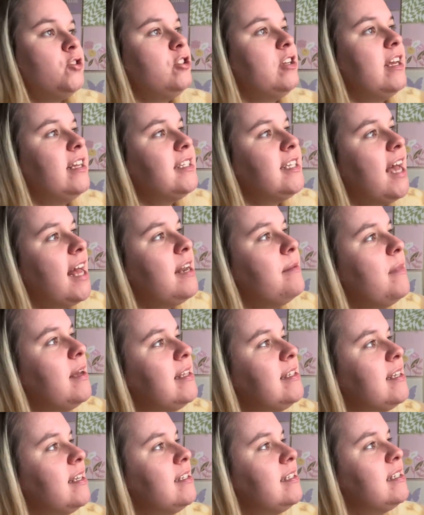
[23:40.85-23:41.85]
It kind of
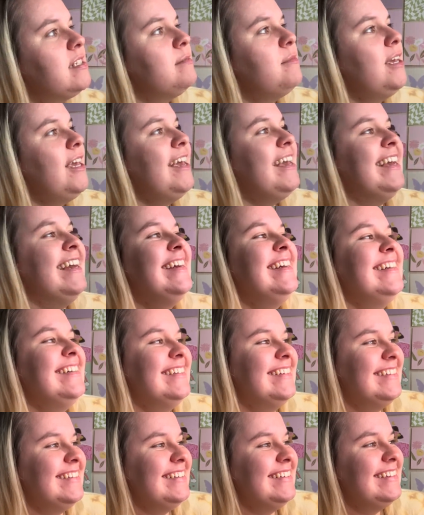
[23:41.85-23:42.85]
made sense to me.
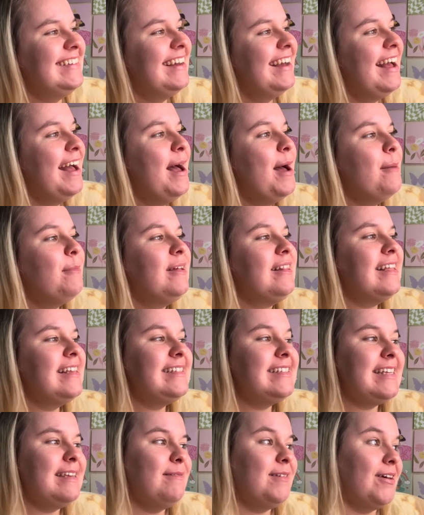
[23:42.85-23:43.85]
But
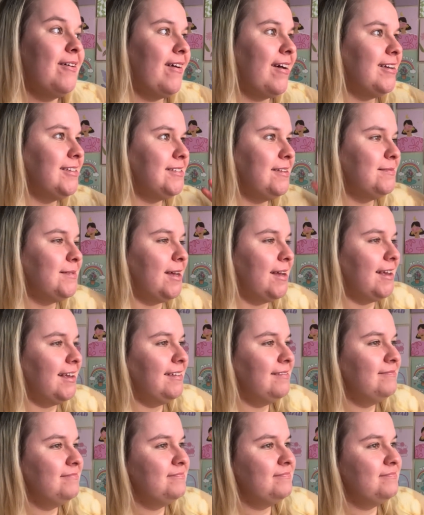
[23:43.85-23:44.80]
let's keep going. I'll stop talking.